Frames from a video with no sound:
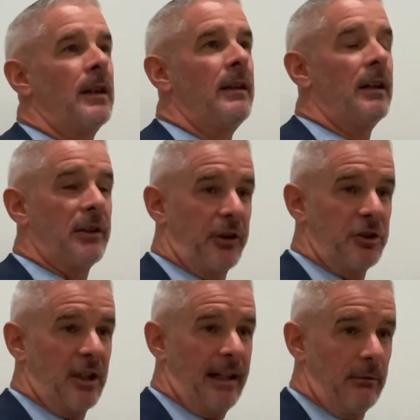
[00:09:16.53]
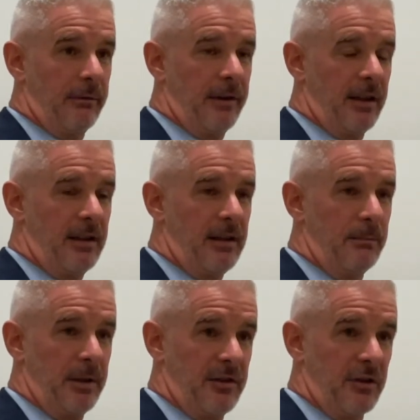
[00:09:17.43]
Yep. As the chair of the
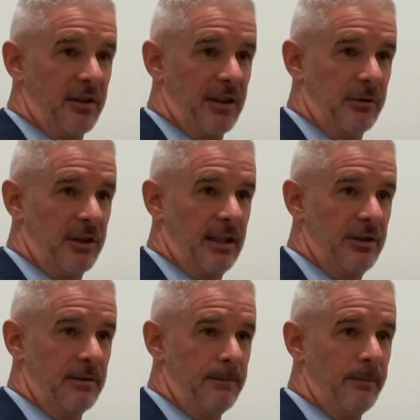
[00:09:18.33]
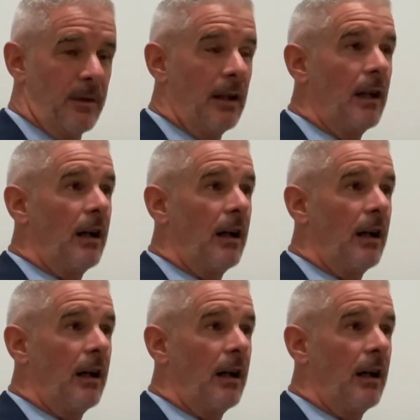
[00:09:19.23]
Business Association,